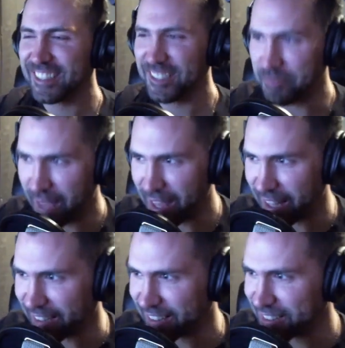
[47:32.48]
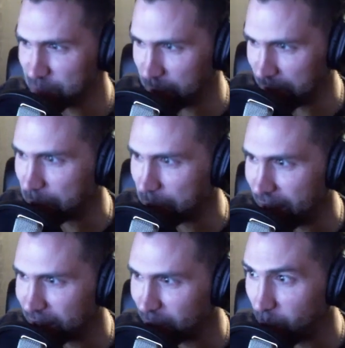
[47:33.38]
Man, this has been in a
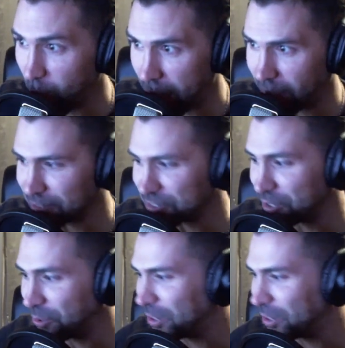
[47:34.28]
bottle a while too.